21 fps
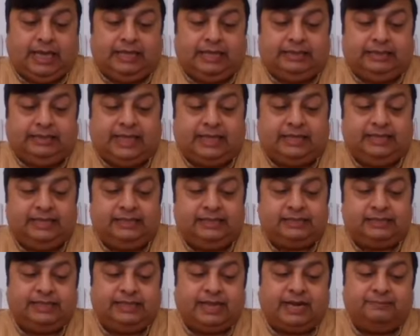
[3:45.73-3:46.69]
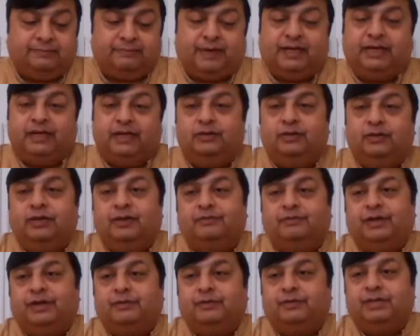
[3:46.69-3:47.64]
And that particular
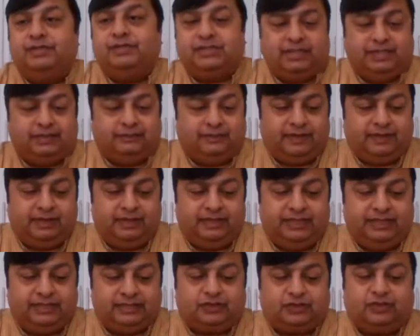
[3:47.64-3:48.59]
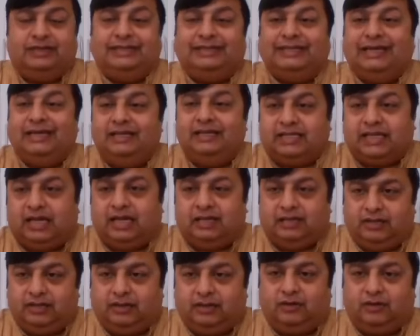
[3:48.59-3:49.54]
frequency level is called
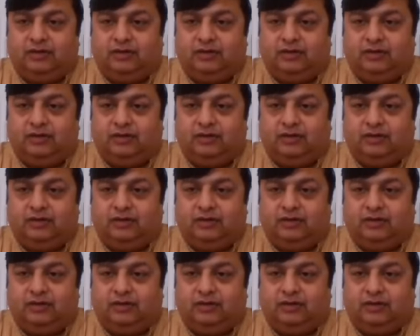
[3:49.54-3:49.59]
delta.